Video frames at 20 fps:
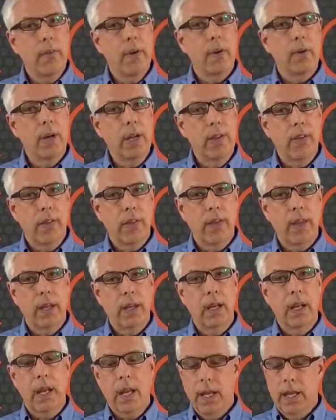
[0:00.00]
very
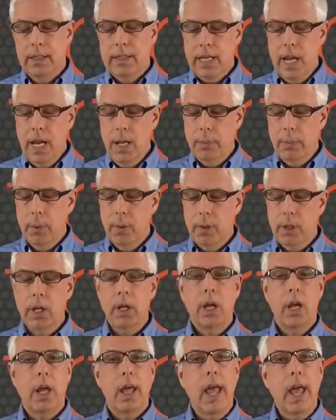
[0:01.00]
thin, tapered
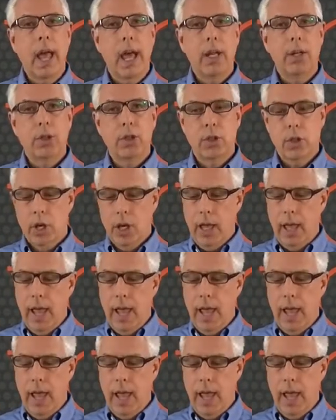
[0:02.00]
edge,